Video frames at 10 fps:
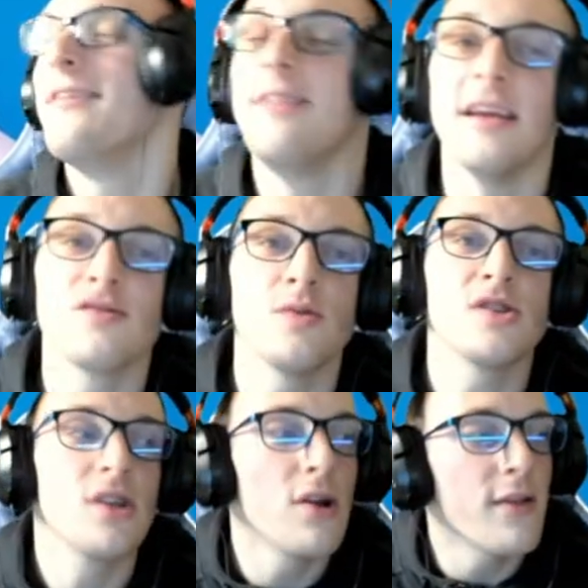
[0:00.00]
This was
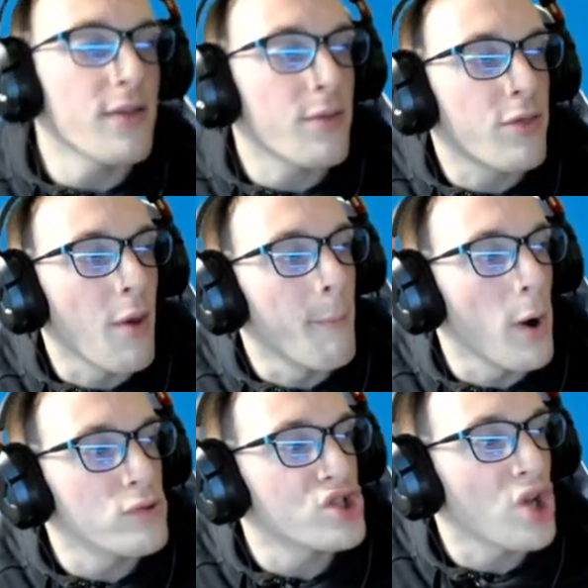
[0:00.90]
literally God, the dude.
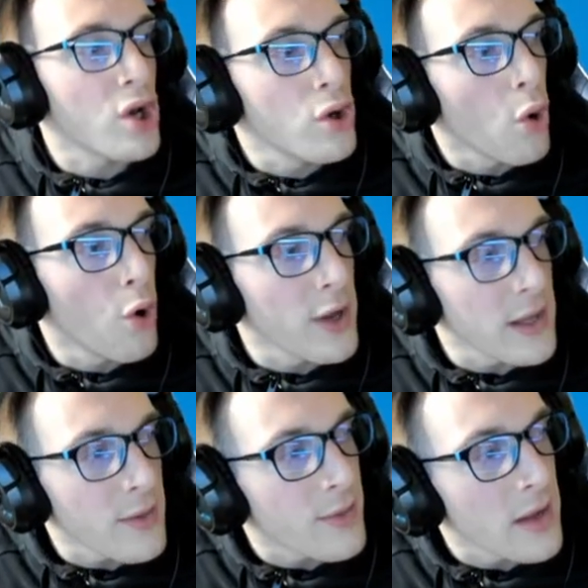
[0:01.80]
most
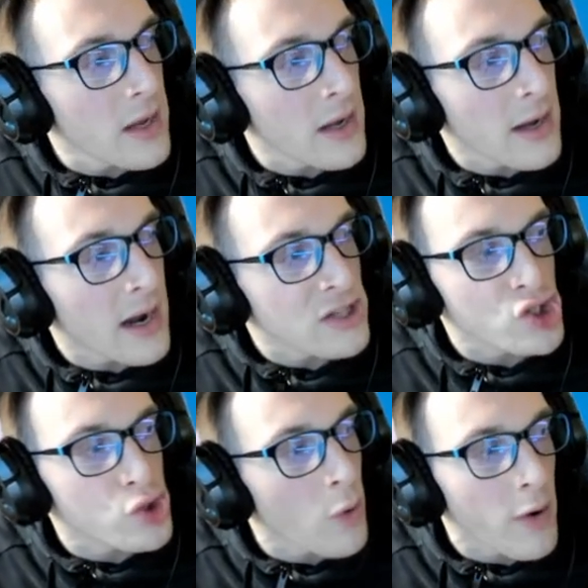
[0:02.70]
annoying thing. I
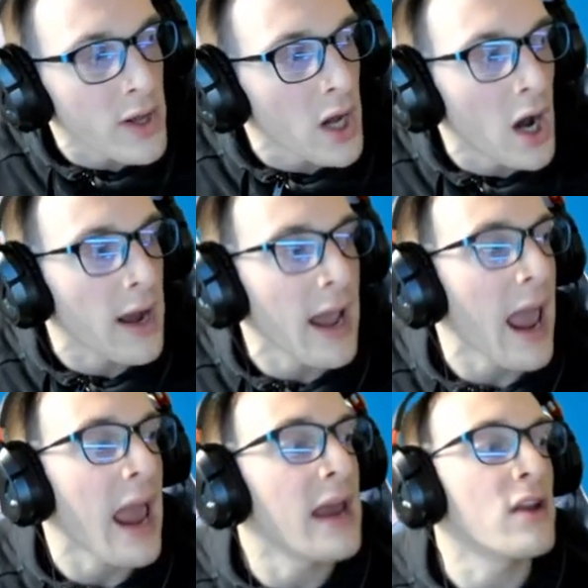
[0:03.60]
swear to God, I
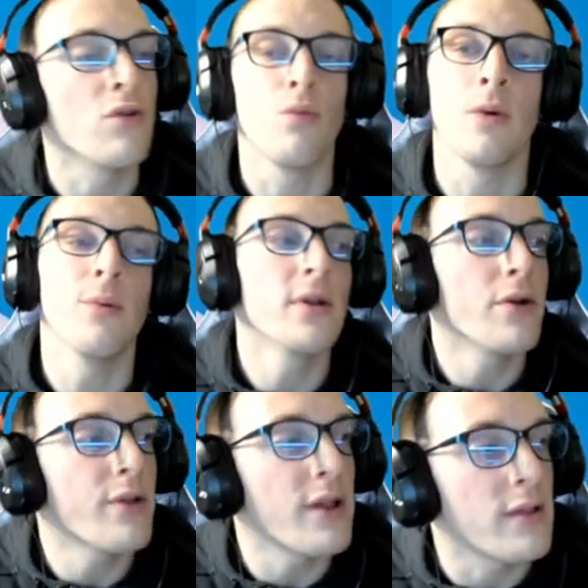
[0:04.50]
hated it. We would
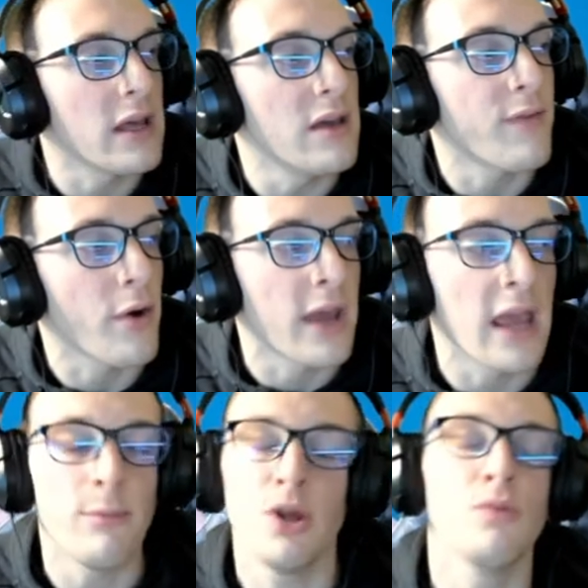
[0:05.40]
literally leave our
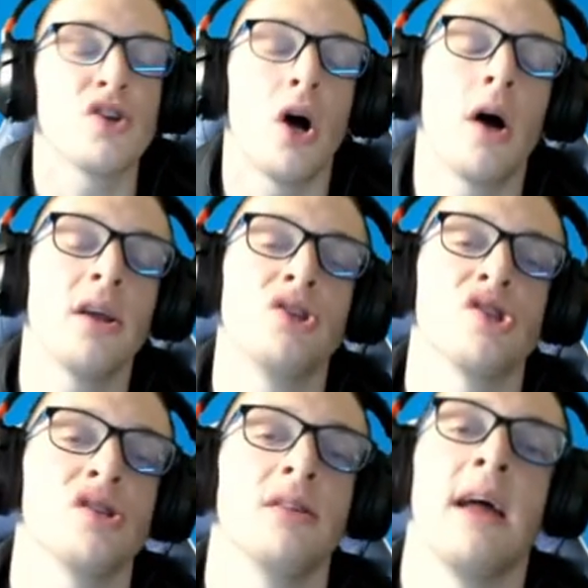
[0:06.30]
Game Cubes on and
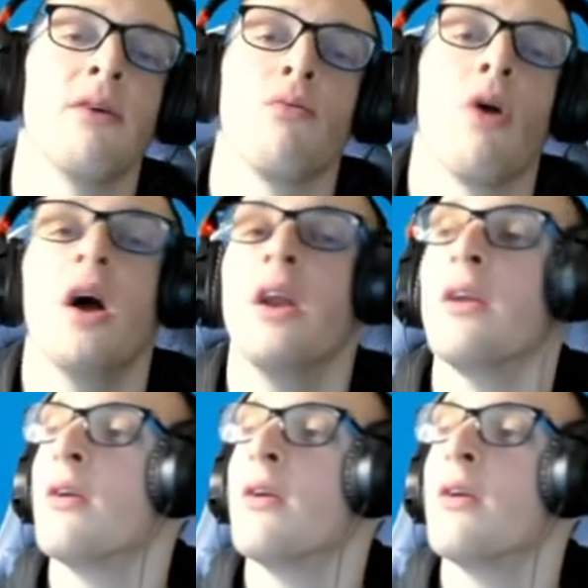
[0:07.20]
just let it run.